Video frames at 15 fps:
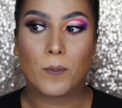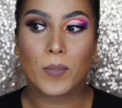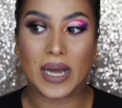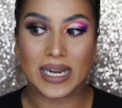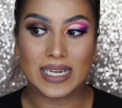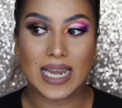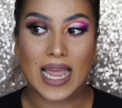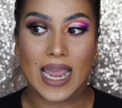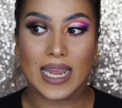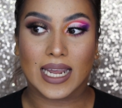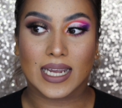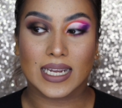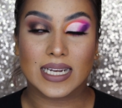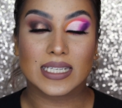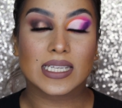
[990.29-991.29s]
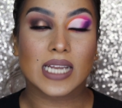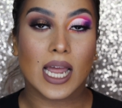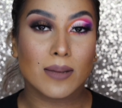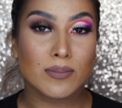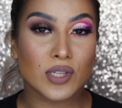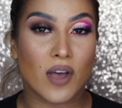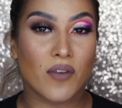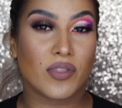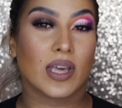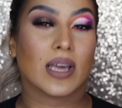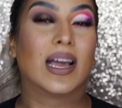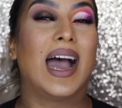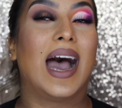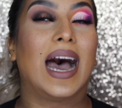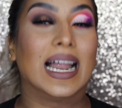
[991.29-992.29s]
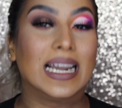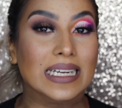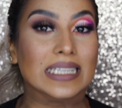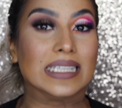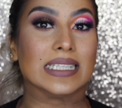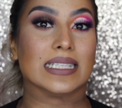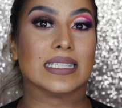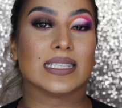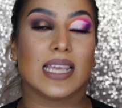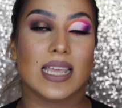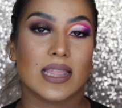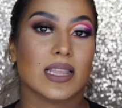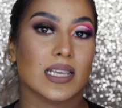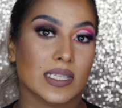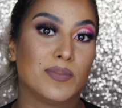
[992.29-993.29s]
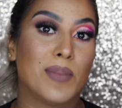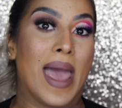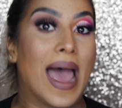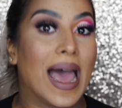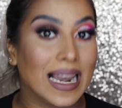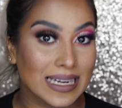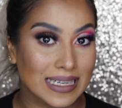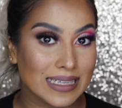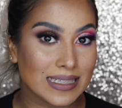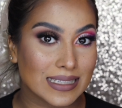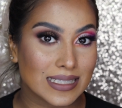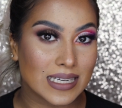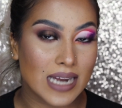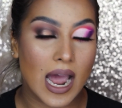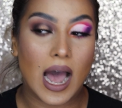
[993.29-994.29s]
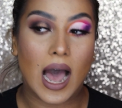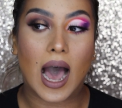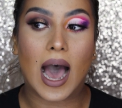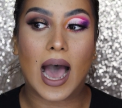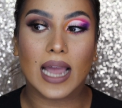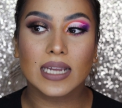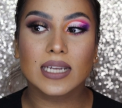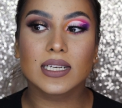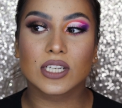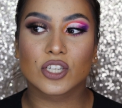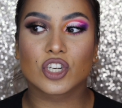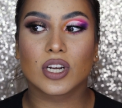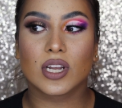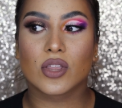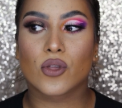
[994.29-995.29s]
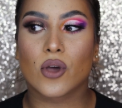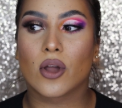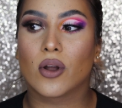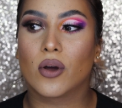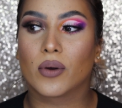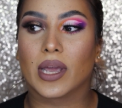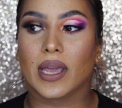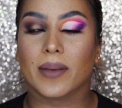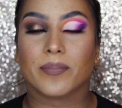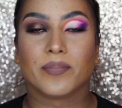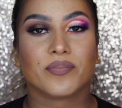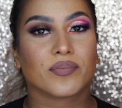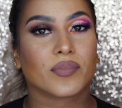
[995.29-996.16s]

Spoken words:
But like in terms of the colors in this palette, I initially thought, okay,